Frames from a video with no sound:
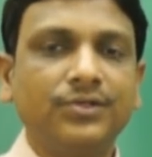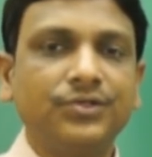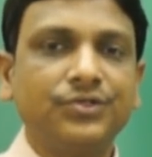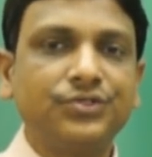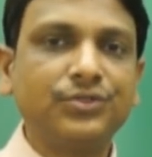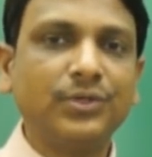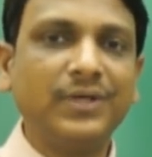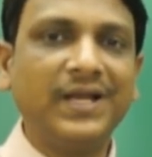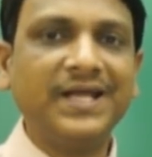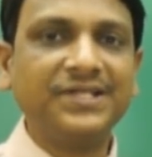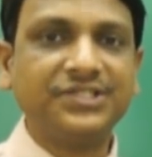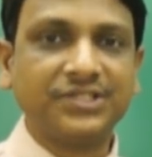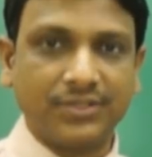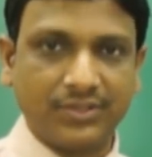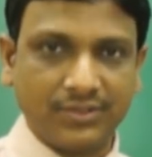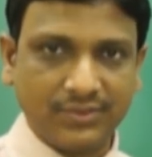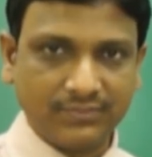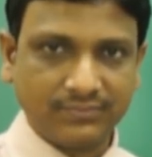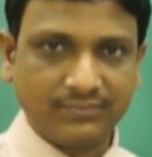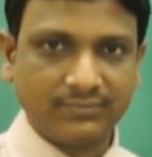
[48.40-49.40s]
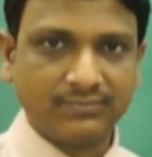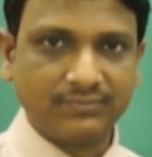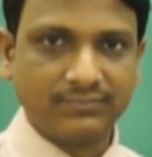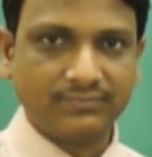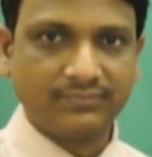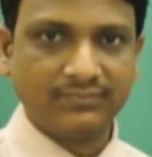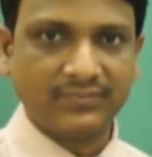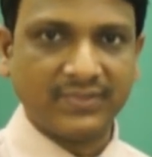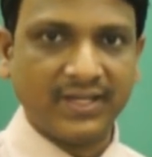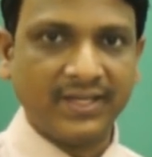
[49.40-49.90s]
So later,
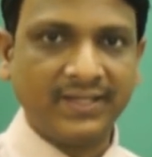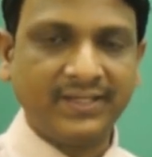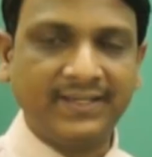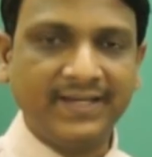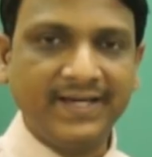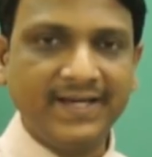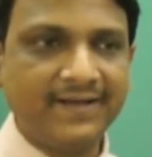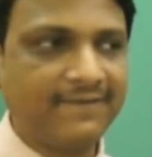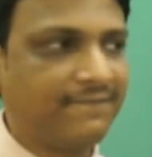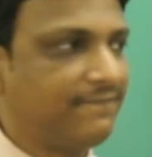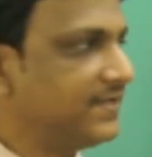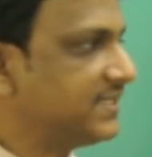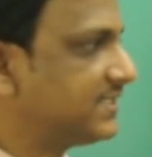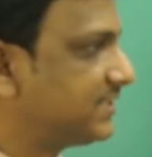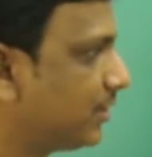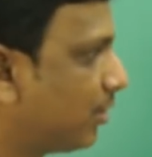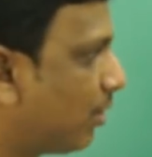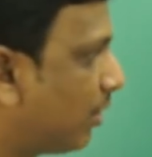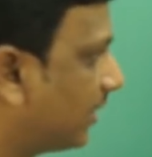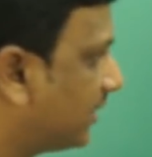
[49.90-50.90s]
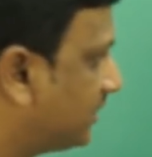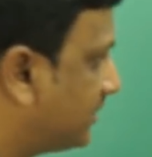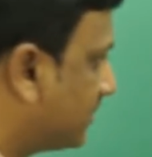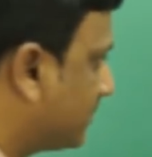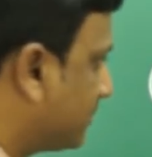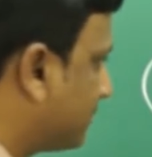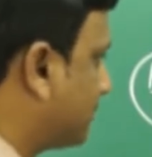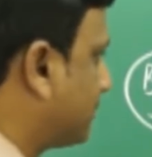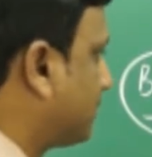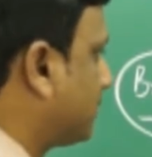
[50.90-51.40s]
a Greek
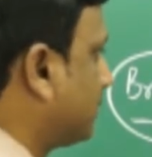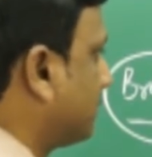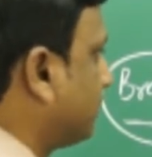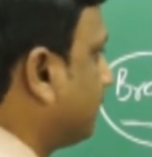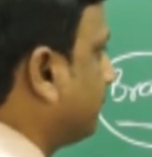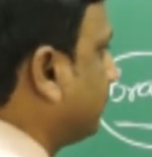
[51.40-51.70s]
physiologist,